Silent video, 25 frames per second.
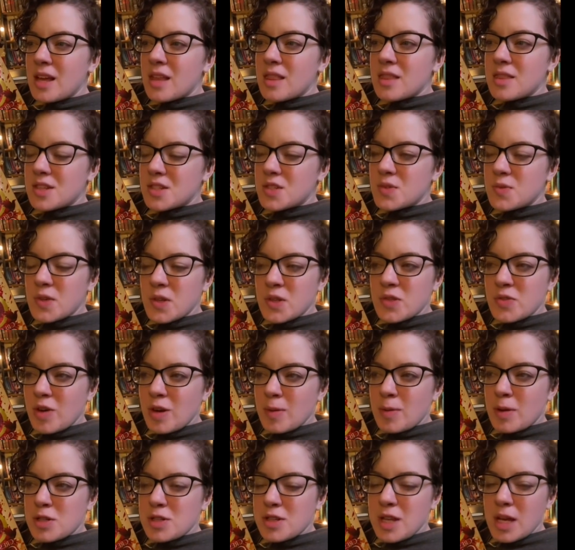this feels very
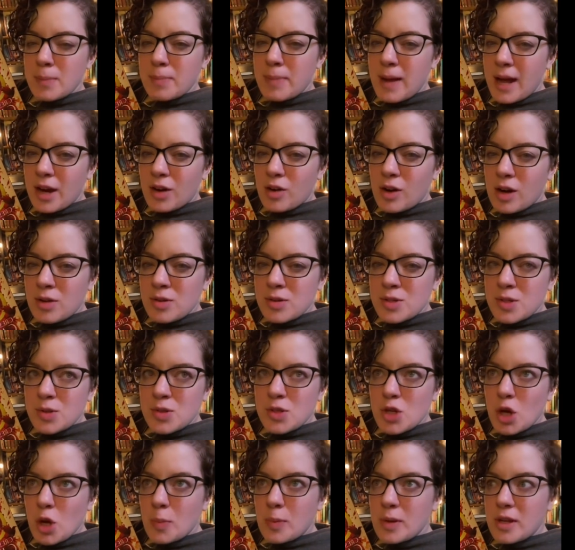much like background
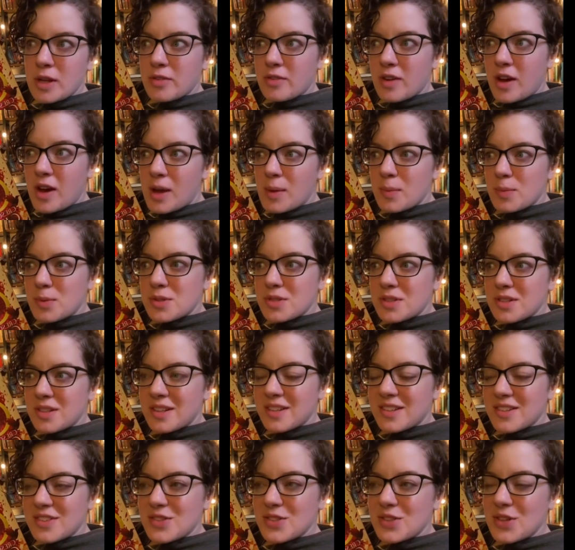Zootopia vibes. So.